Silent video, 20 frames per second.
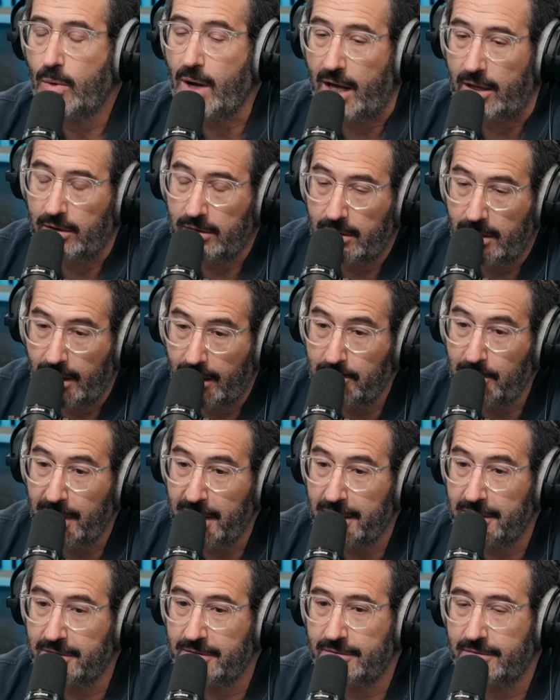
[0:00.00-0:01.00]
Well, I
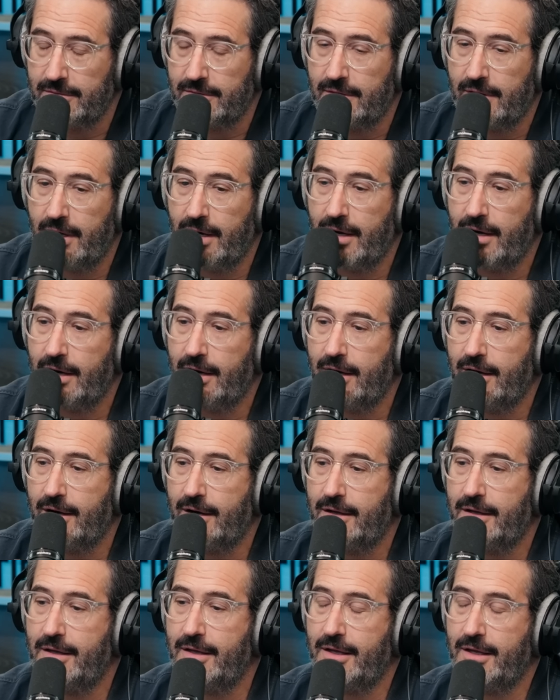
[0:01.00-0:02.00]
mean,
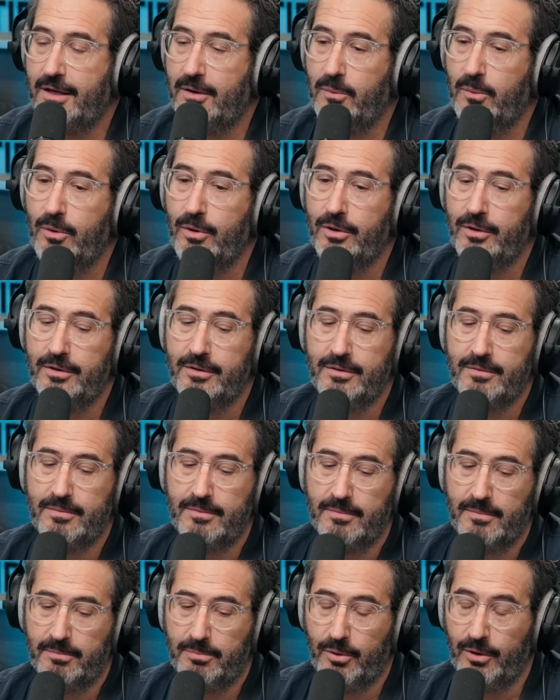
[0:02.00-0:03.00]
uh, it, it, would
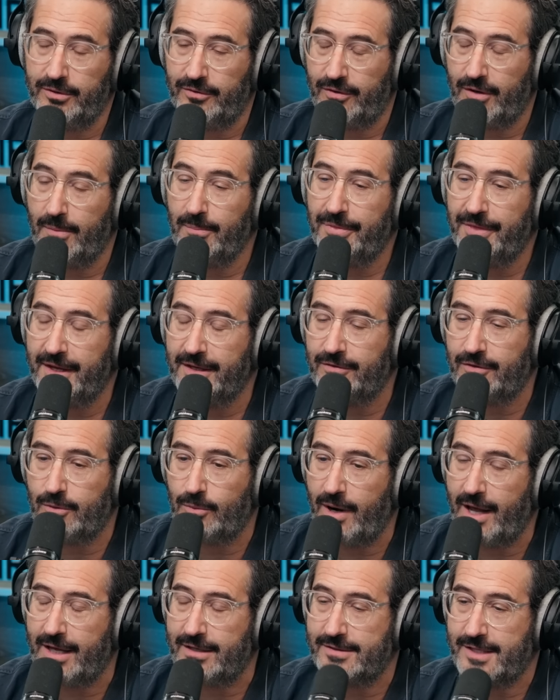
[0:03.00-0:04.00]
put some things to
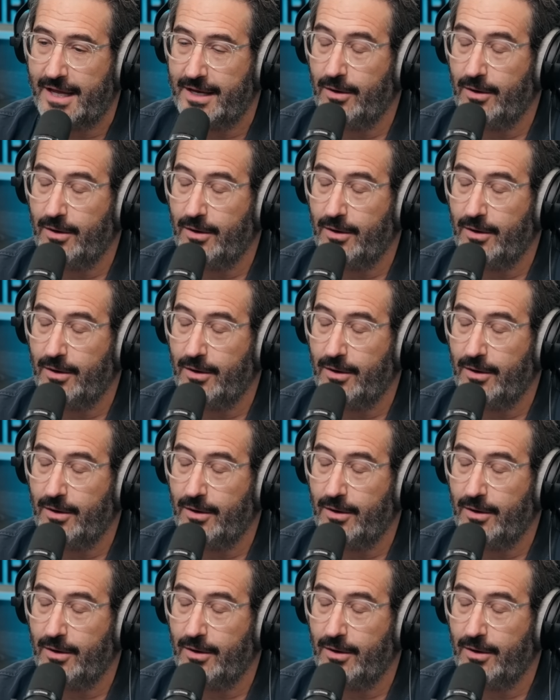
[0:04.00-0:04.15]
rest.